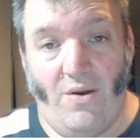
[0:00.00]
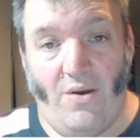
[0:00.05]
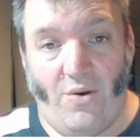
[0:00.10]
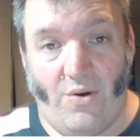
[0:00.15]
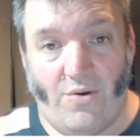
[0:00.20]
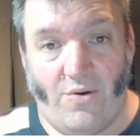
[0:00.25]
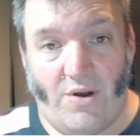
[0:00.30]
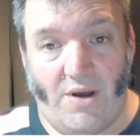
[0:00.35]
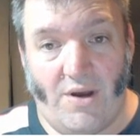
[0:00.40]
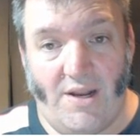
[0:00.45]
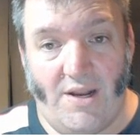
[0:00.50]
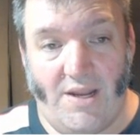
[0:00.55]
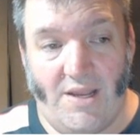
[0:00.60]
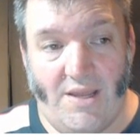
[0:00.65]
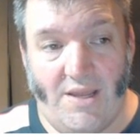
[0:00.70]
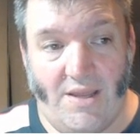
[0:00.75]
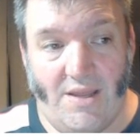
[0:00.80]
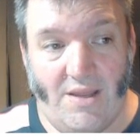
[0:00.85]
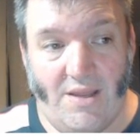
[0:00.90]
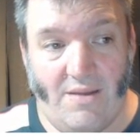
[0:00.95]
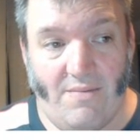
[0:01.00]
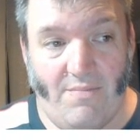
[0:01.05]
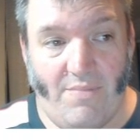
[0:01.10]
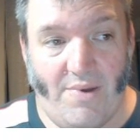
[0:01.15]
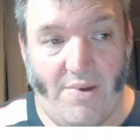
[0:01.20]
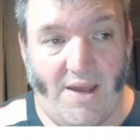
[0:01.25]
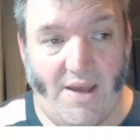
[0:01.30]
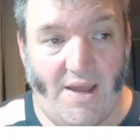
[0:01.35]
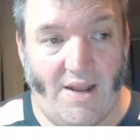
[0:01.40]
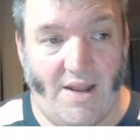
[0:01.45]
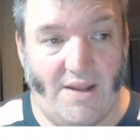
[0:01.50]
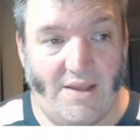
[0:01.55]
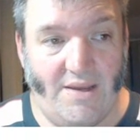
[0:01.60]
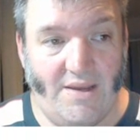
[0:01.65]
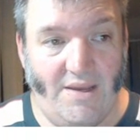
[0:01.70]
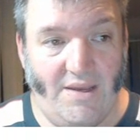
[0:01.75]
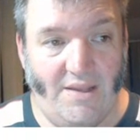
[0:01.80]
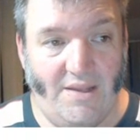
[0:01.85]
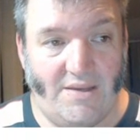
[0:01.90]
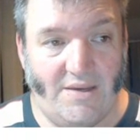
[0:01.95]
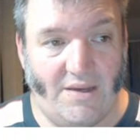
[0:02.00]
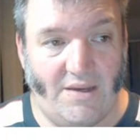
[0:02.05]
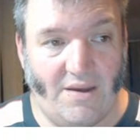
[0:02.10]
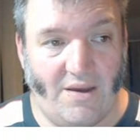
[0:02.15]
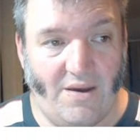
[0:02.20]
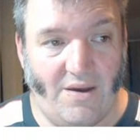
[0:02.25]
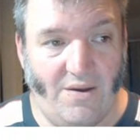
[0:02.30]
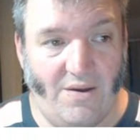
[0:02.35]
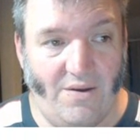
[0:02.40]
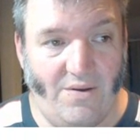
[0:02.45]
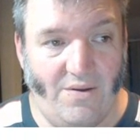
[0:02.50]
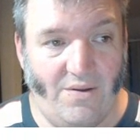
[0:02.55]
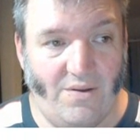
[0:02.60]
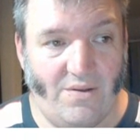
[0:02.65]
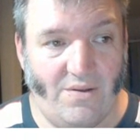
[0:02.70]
All right, part E to go.